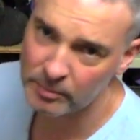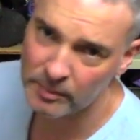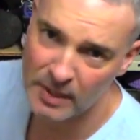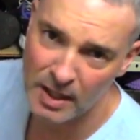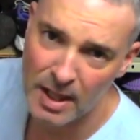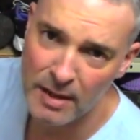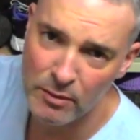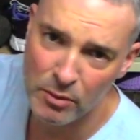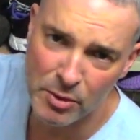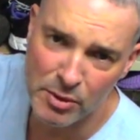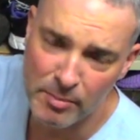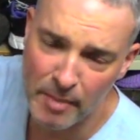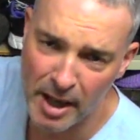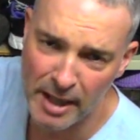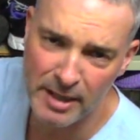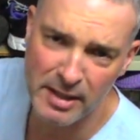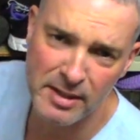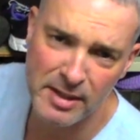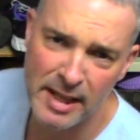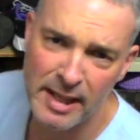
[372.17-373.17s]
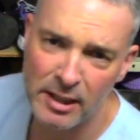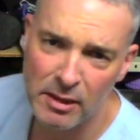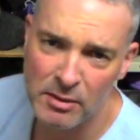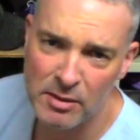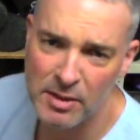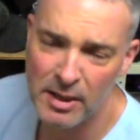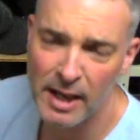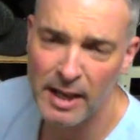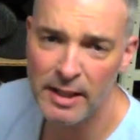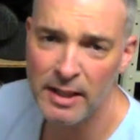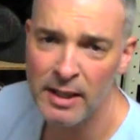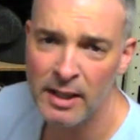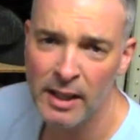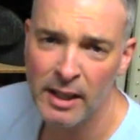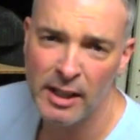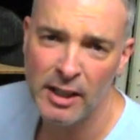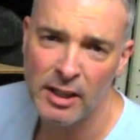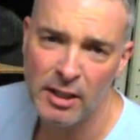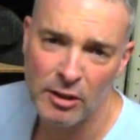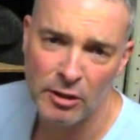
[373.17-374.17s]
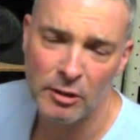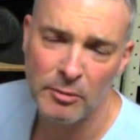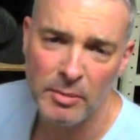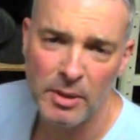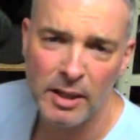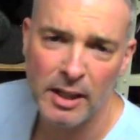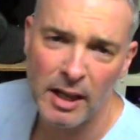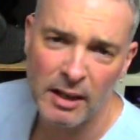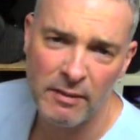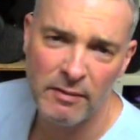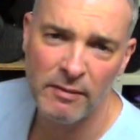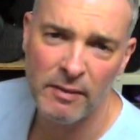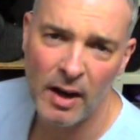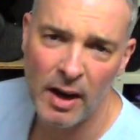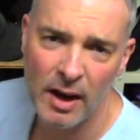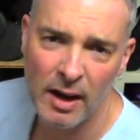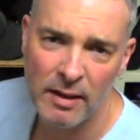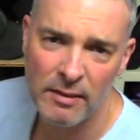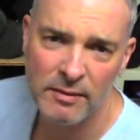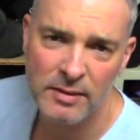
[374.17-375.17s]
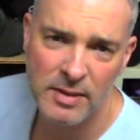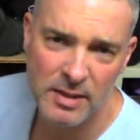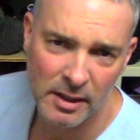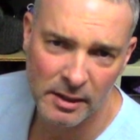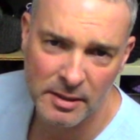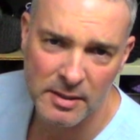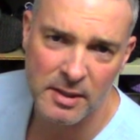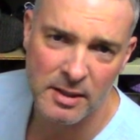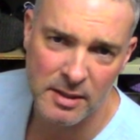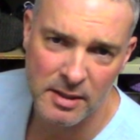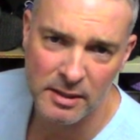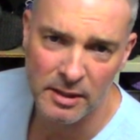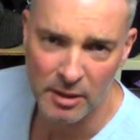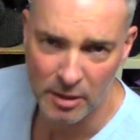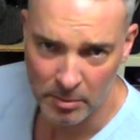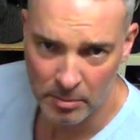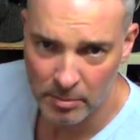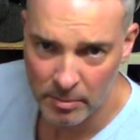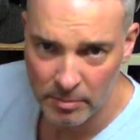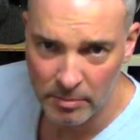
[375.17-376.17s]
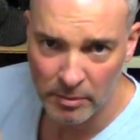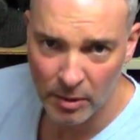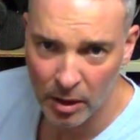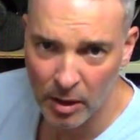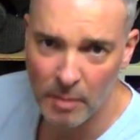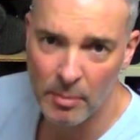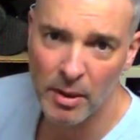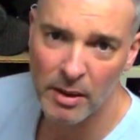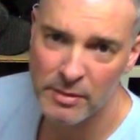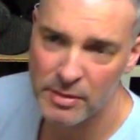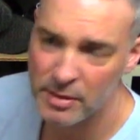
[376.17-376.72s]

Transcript: If it was minus ten outside, it would be like five Celsius in here, above